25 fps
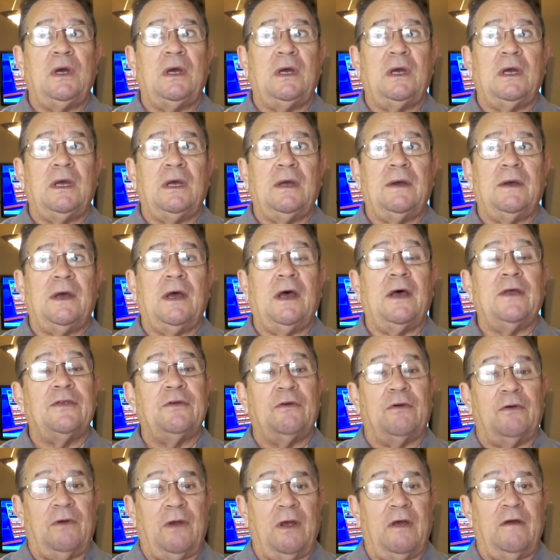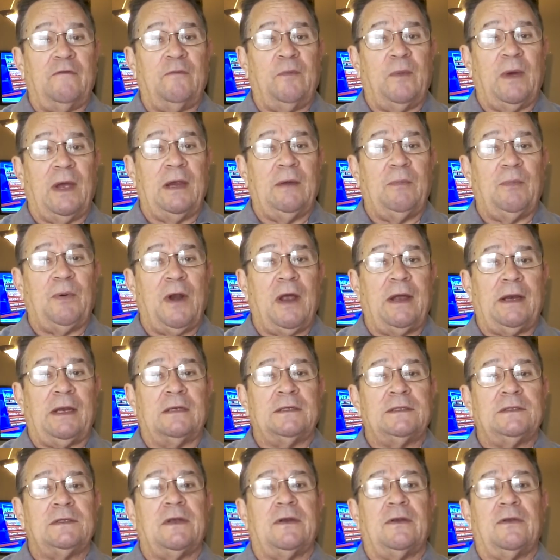other of my
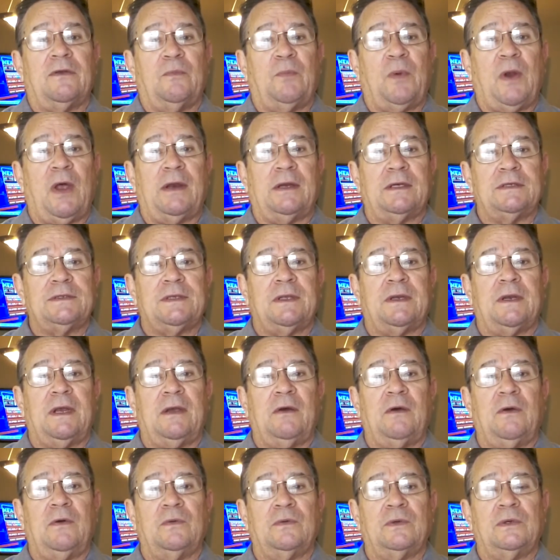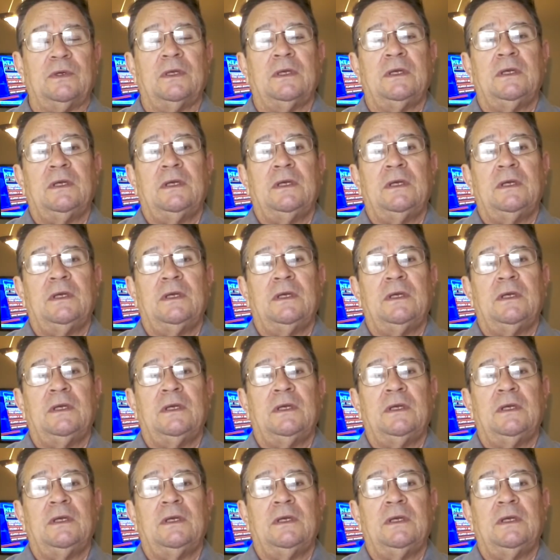products, other the products that I own,